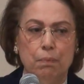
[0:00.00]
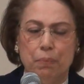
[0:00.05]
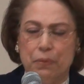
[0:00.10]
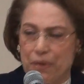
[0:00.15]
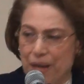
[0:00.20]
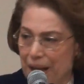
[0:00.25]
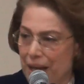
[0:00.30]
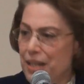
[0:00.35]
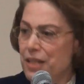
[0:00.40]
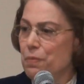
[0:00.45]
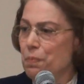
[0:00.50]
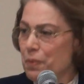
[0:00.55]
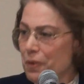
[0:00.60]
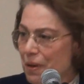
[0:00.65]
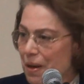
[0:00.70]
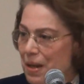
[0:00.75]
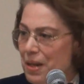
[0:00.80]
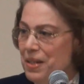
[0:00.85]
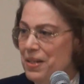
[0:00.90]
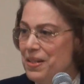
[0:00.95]
Bride
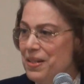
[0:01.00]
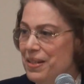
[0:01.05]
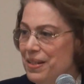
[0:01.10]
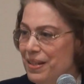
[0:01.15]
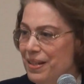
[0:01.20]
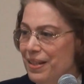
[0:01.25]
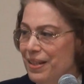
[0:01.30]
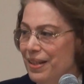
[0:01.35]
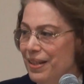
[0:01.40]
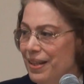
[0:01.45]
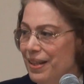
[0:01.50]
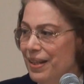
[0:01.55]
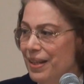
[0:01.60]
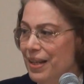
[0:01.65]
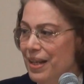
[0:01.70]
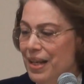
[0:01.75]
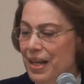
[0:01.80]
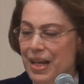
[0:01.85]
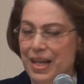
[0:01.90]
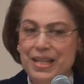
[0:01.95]
price?
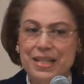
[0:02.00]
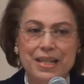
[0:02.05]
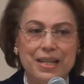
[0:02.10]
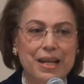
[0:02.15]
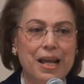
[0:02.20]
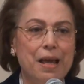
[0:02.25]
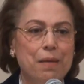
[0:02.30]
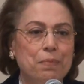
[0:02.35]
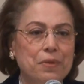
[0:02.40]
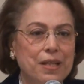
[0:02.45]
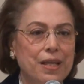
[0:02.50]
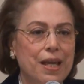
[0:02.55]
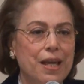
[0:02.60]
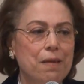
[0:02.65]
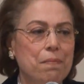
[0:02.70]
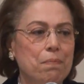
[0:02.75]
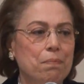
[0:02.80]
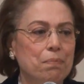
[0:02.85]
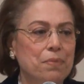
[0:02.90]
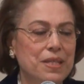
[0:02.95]
Islam
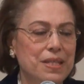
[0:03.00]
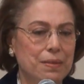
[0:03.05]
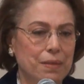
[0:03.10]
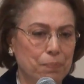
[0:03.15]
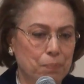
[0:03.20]
came